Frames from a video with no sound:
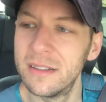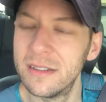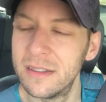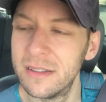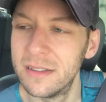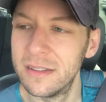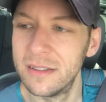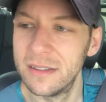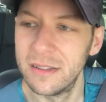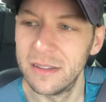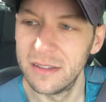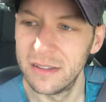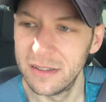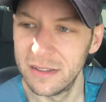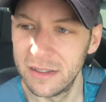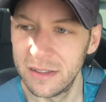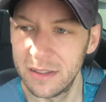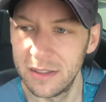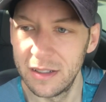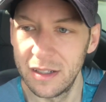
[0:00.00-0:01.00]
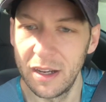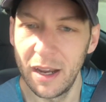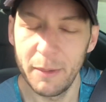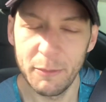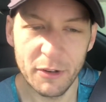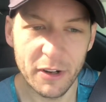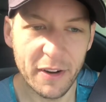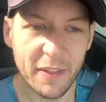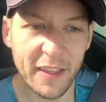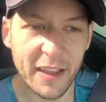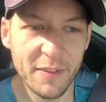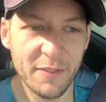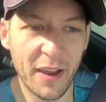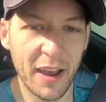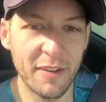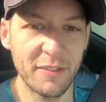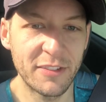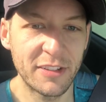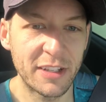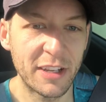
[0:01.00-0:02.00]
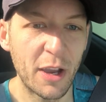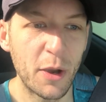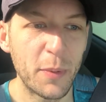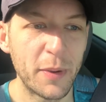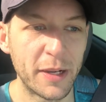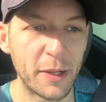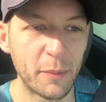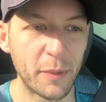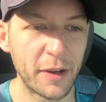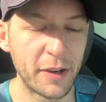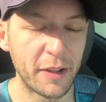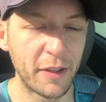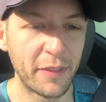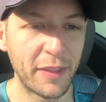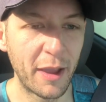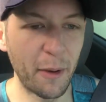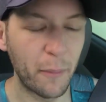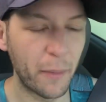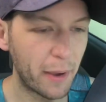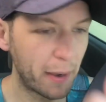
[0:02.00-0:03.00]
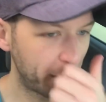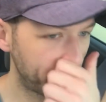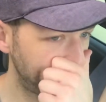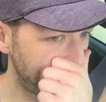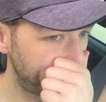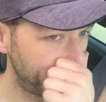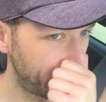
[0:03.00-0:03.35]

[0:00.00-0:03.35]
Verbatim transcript: I'm trying to think if I have to go anywhere down that way.